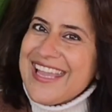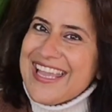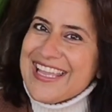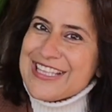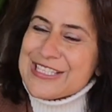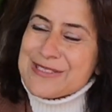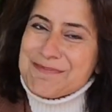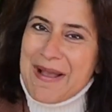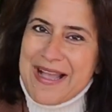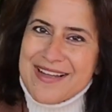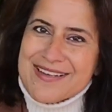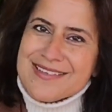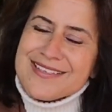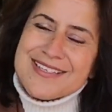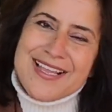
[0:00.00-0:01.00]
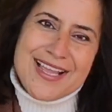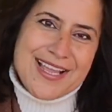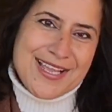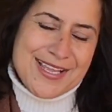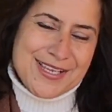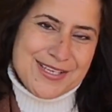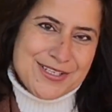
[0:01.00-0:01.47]
inspired
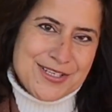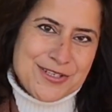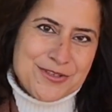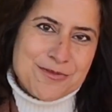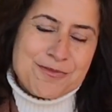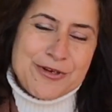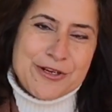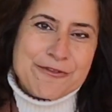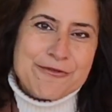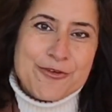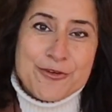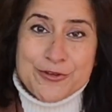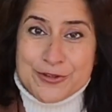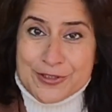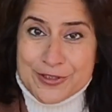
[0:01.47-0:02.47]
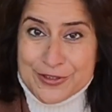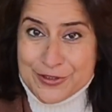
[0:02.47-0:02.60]
and to bring forth